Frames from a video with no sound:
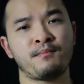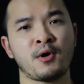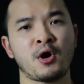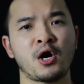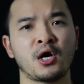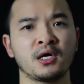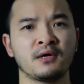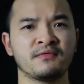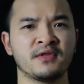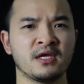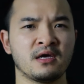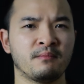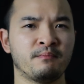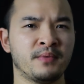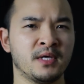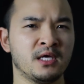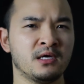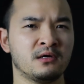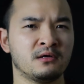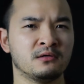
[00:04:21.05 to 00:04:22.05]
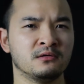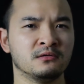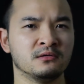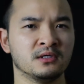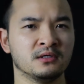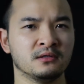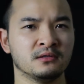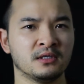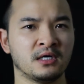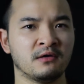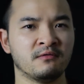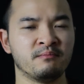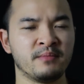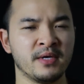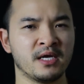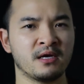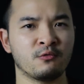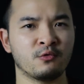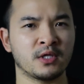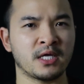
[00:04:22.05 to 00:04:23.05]
Part of the appeal of
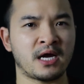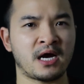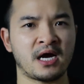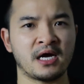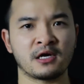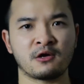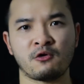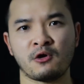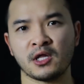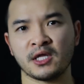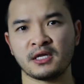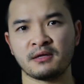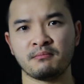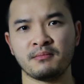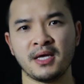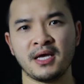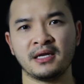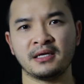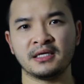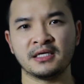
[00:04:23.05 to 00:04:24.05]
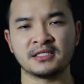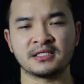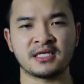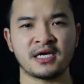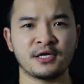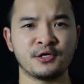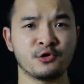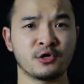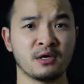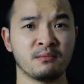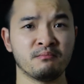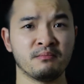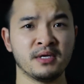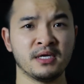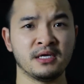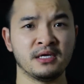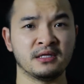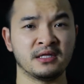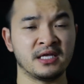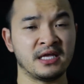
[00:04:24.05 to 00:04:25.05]
being with a high-quality man is that you can
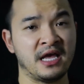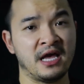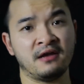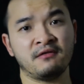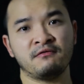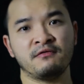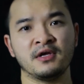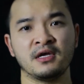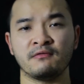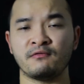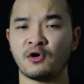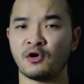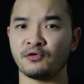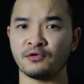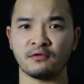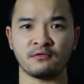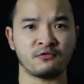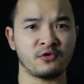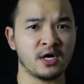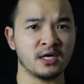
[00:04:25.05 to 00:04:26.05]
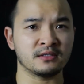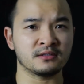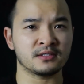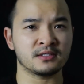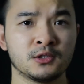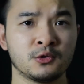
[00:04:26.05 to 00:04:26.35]
be the envy of all your friends.